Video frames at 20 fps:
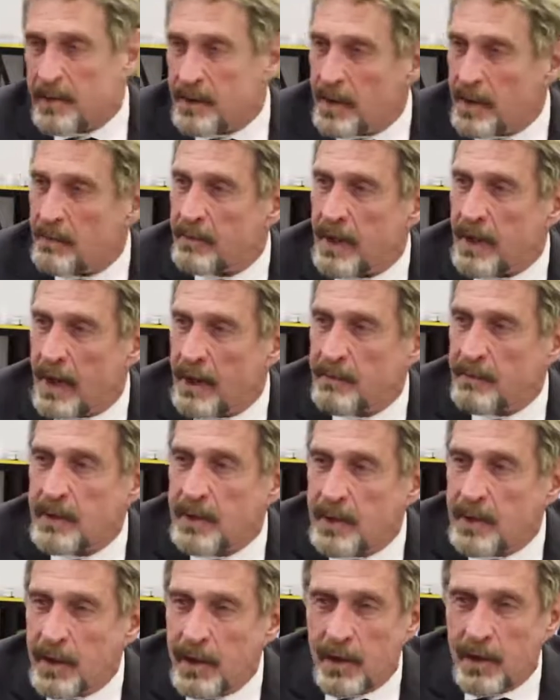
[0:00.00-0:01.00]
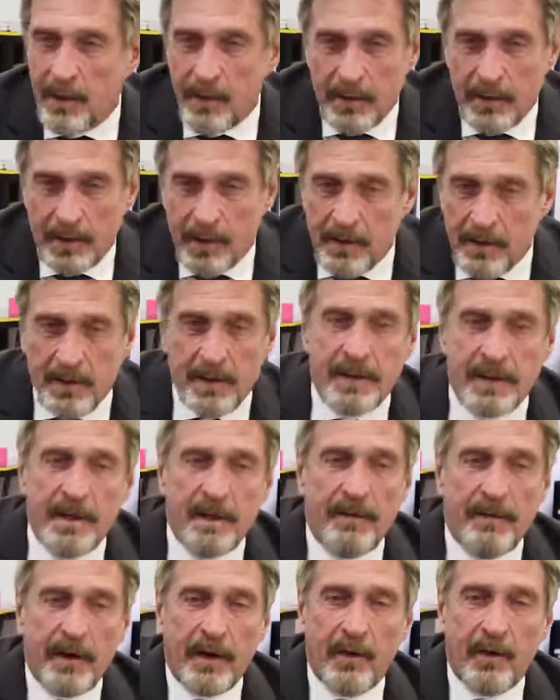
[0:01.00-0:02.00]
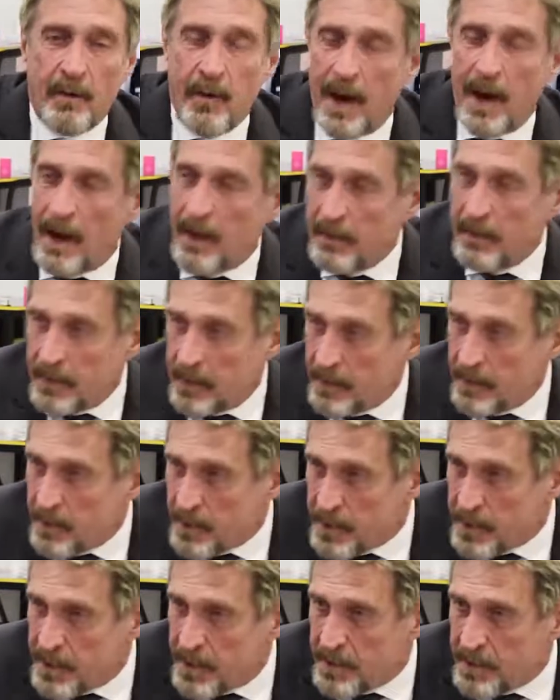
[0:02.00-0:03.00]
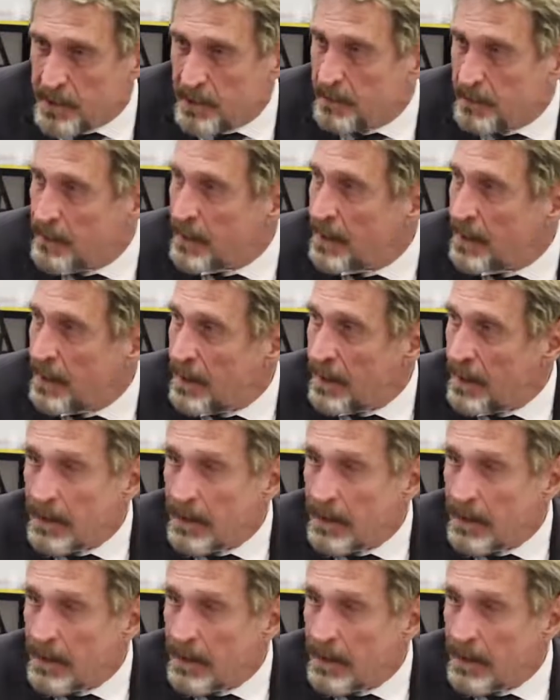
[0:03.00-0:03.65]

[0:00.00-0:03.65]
or sometimes years sniffing around in your system,